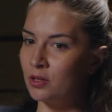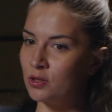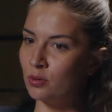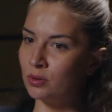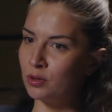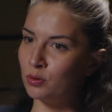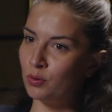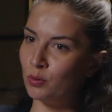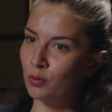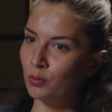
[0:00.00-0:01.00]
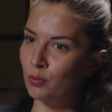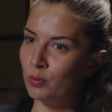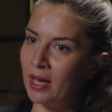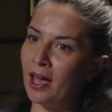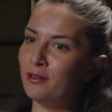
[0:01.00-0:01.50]
so that
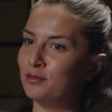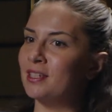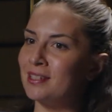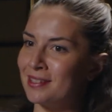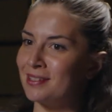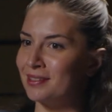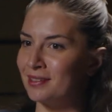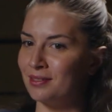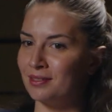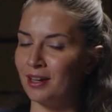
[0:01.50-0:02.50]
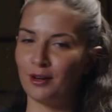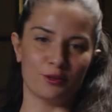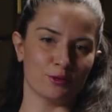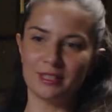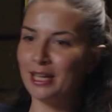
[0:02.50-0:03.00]
we have this, I
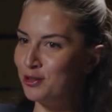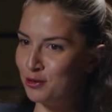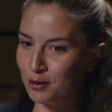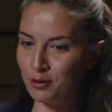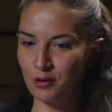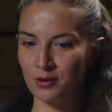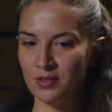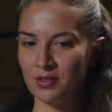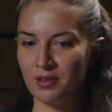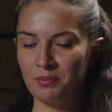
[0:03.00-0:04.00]
don't know, 10 unicorns.